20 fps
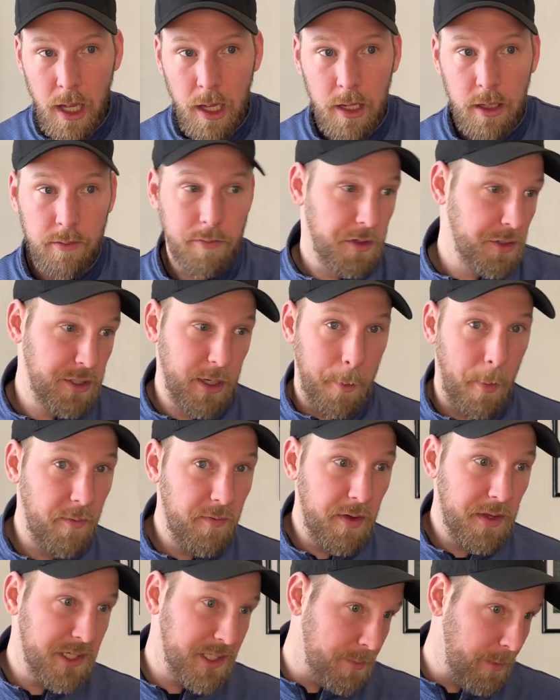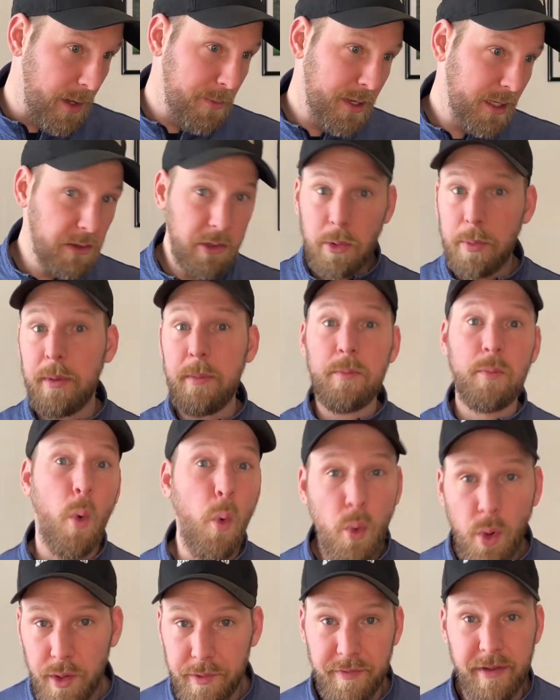For some of us, maybe a little bit
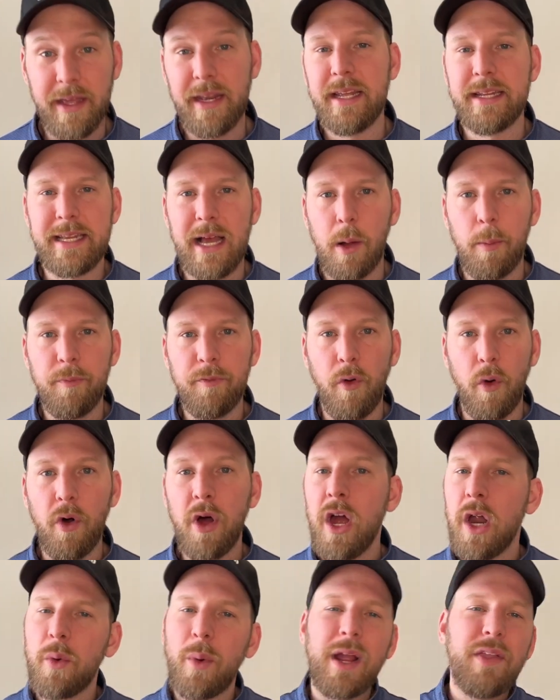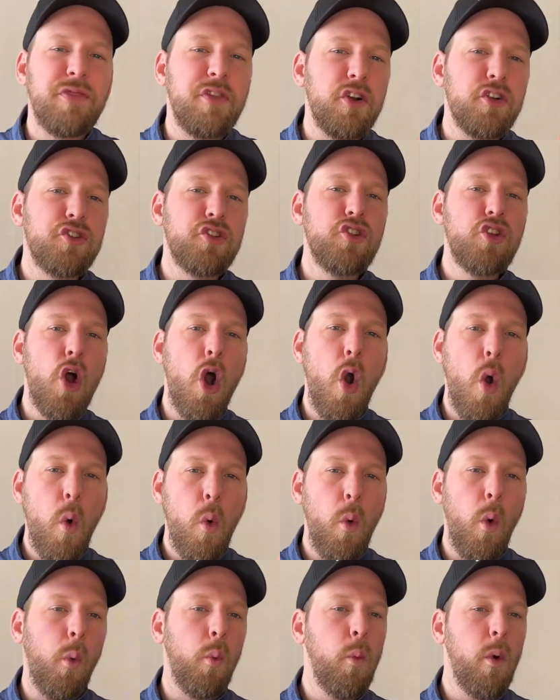more of it is helpful, right? There's
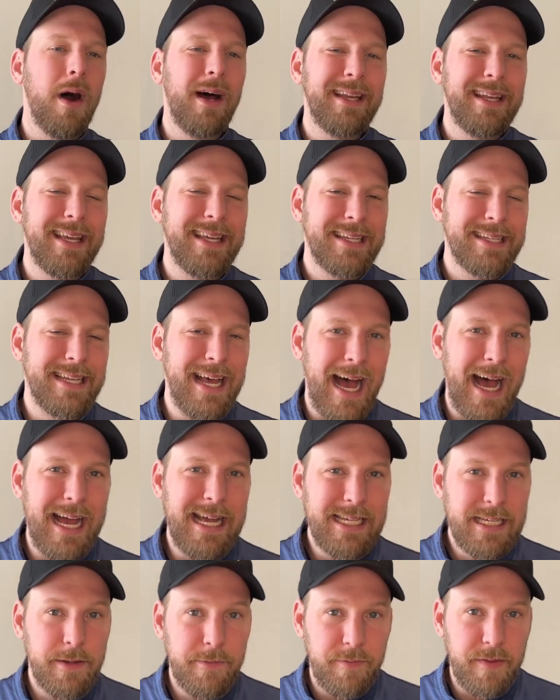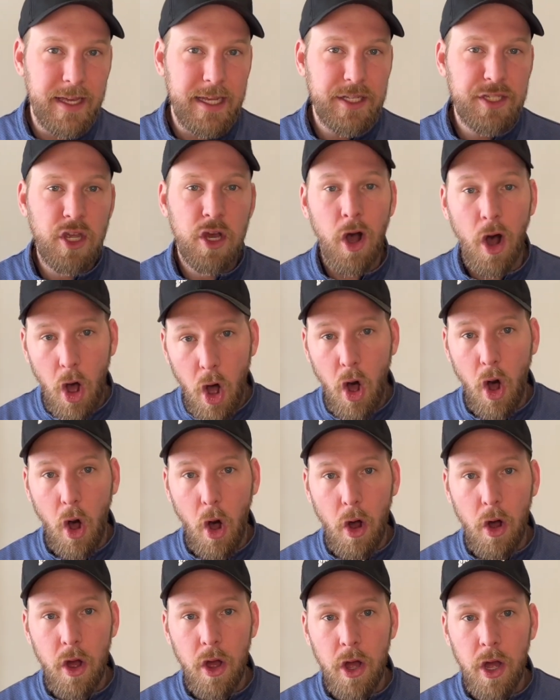no one size fits all.